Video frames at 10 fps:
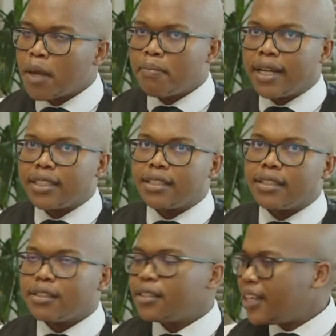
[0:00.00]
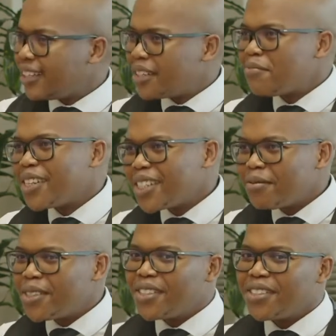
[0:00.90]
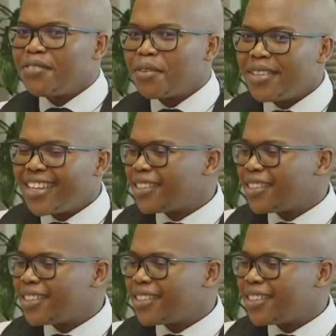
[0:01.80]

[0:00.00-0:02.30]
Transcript: But Sneh, is it possible for me as